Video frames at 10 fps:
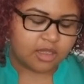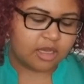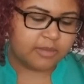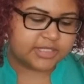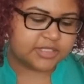
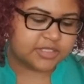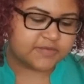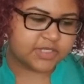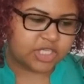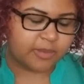Any messages
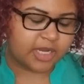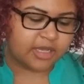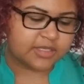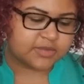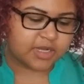for
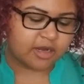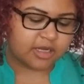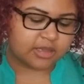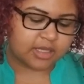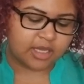Geminis
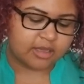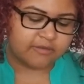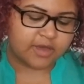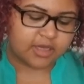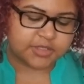regarding
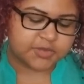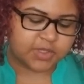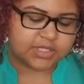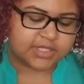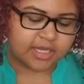love, August
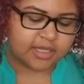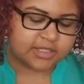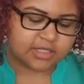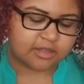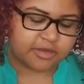22nd
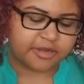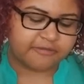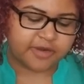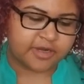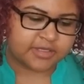to the
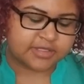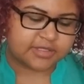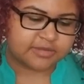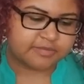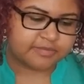31st?